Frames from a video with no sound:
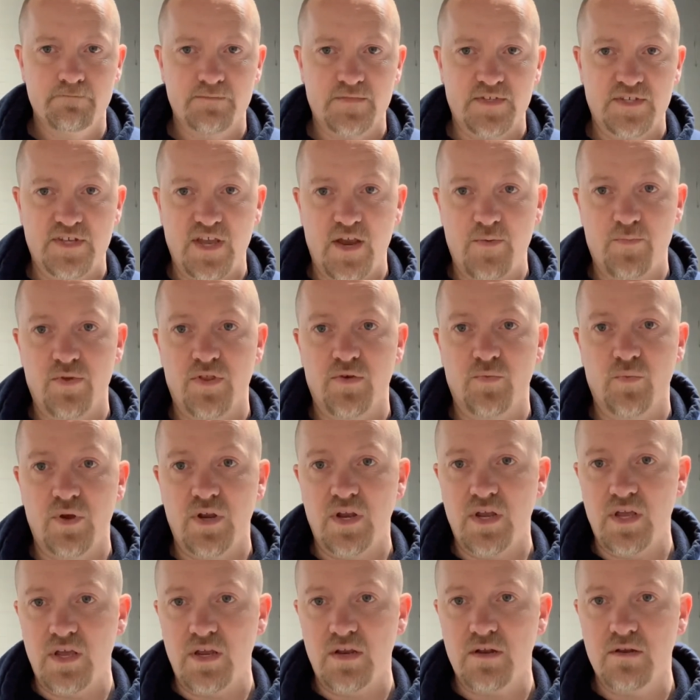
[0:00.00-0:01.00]
taper that we
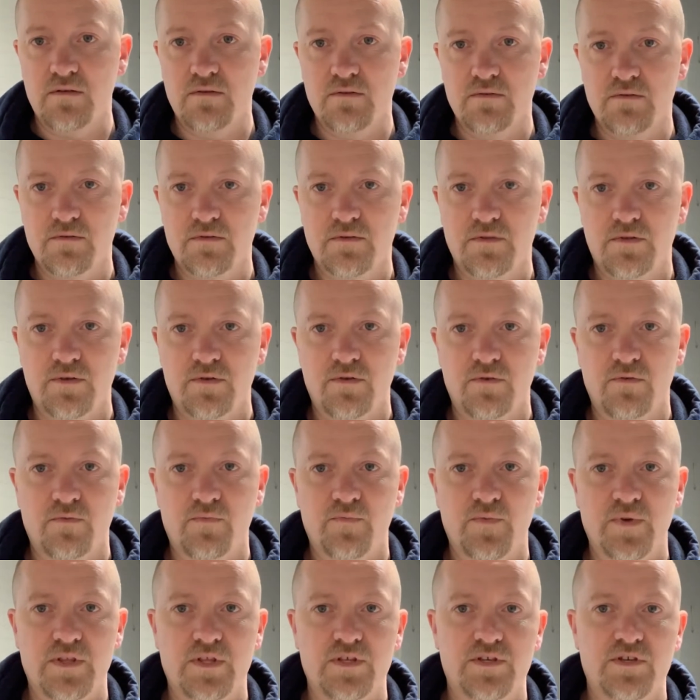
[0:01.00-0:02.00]
need to
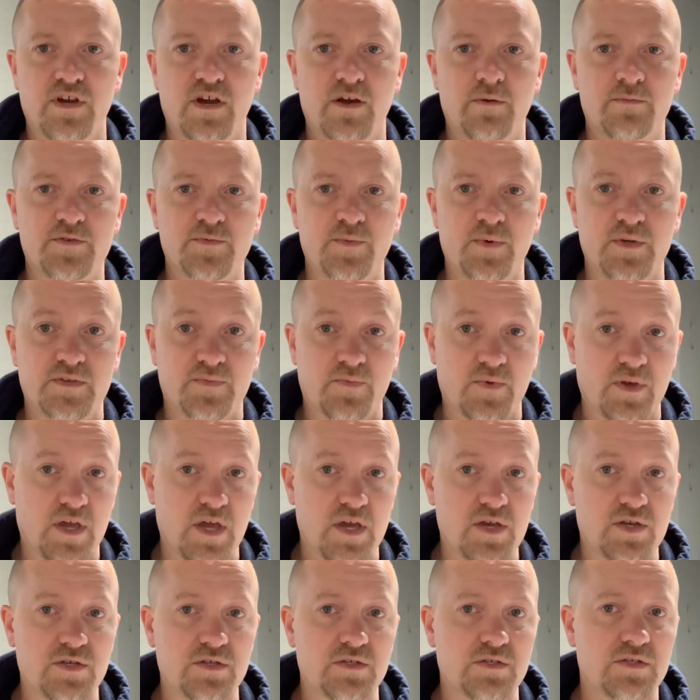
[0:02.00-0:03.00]
fit the job
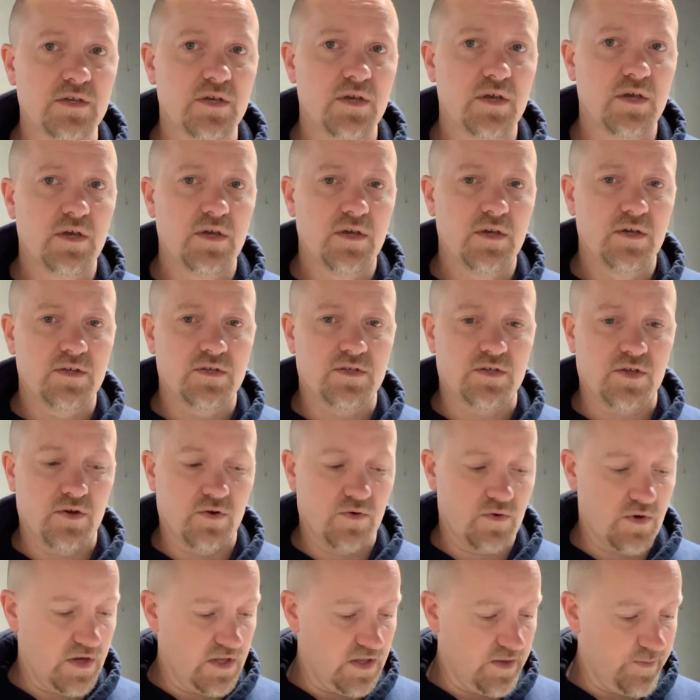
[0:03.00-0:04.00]
specifications.
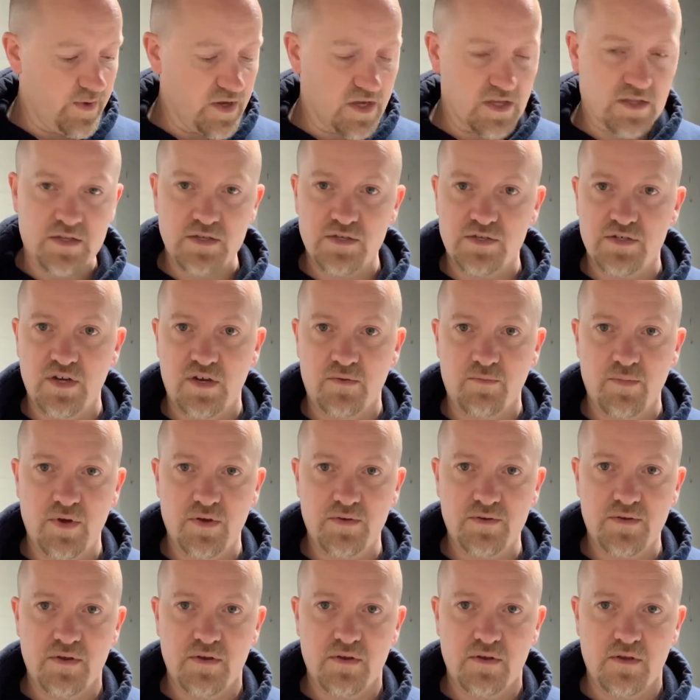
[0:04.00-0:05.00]
So let me get this jig
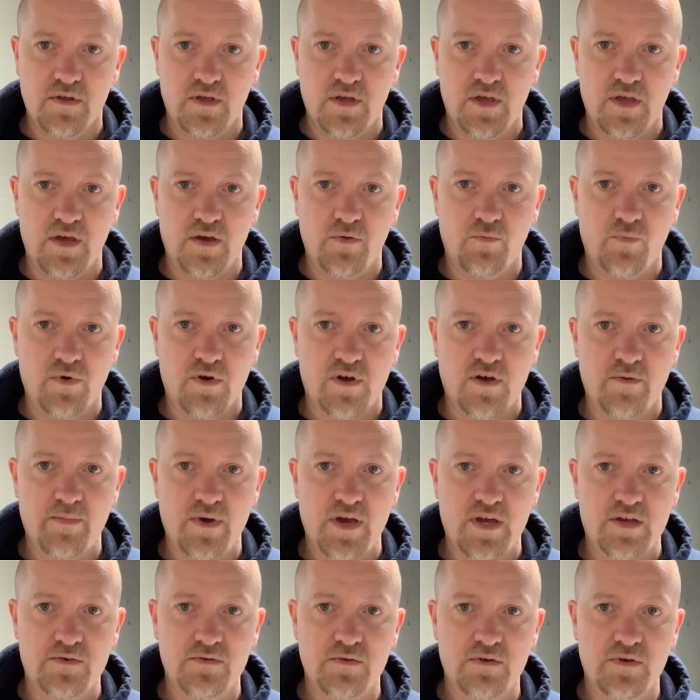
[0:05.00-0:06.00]
built and we'll come
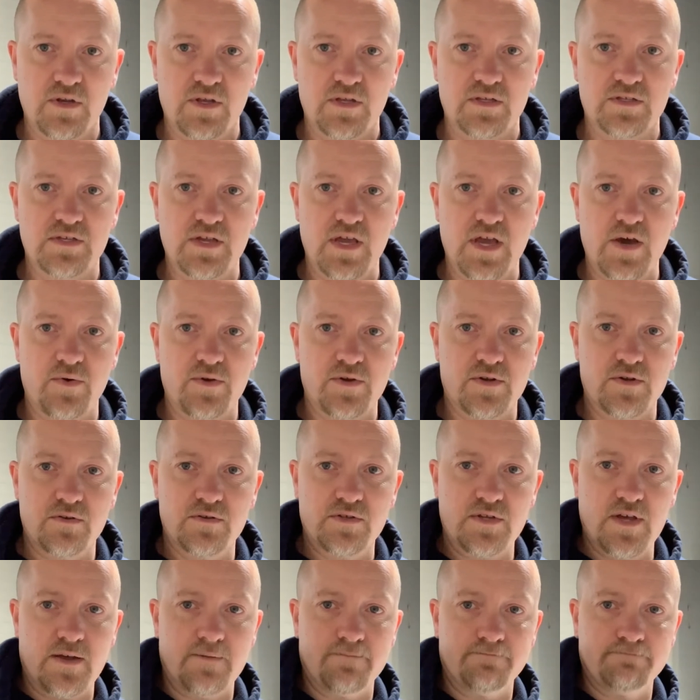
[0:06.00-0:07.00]
back to it and see how it turns
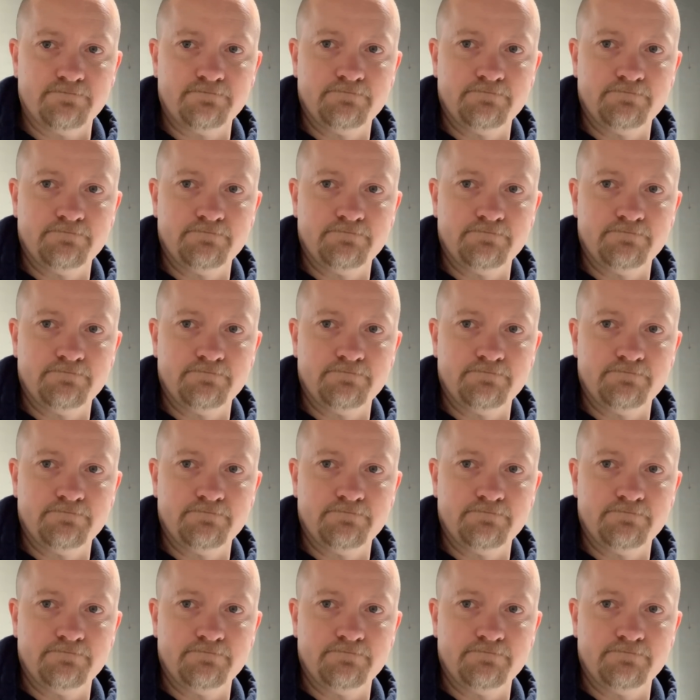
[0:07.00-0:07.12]
out.